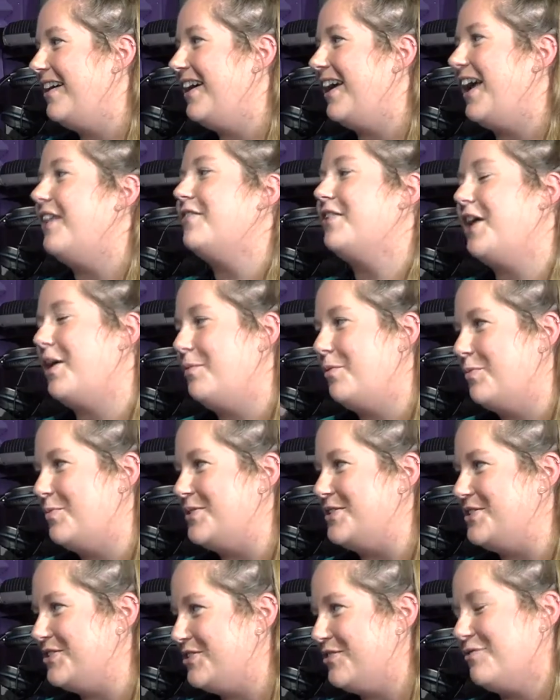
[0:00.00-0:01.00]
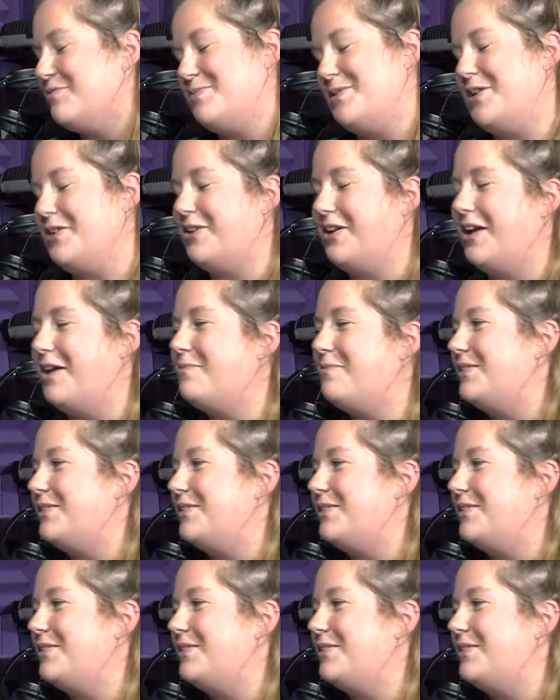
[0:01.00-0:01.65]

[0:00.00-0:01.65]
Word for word: I have a couple of pictures of him tearing up.